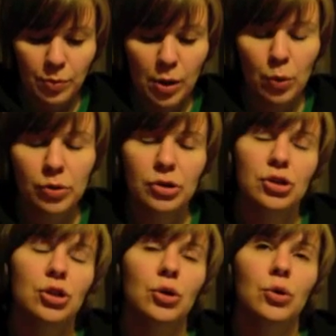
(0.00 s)
in order
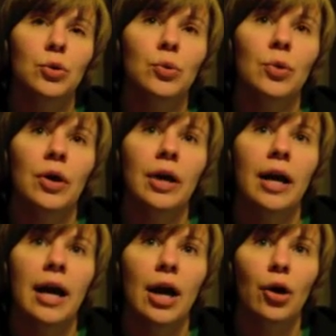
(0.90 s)
to
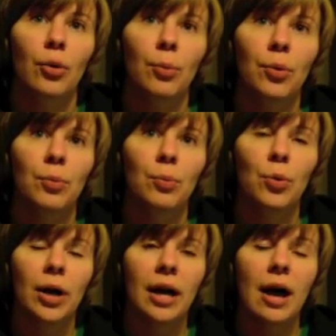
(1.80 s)
help
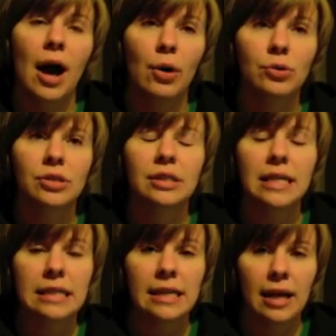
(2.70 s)
bring out
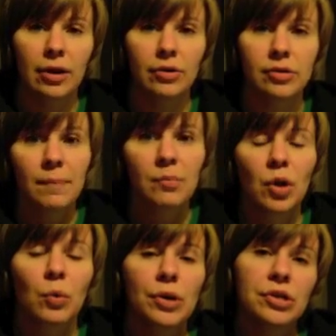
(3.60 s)
details,
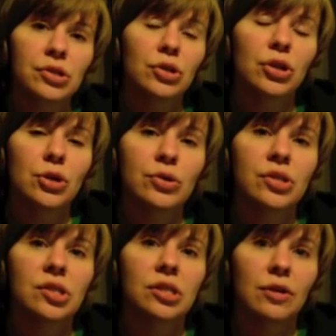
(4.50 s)
Whistler
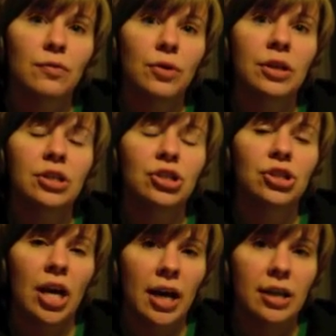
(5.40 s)
uses different
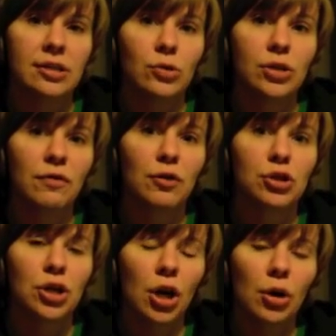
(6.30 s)
shades or
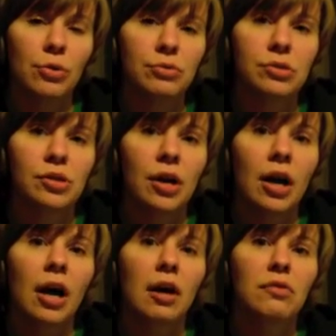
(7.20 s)
different tones
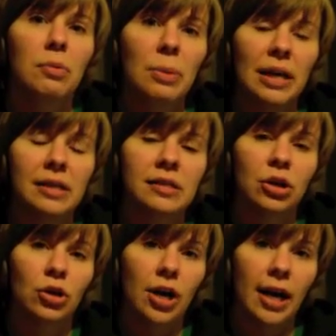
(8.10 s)
of the pinks
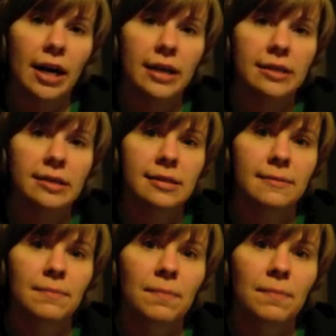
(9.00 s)
and grays,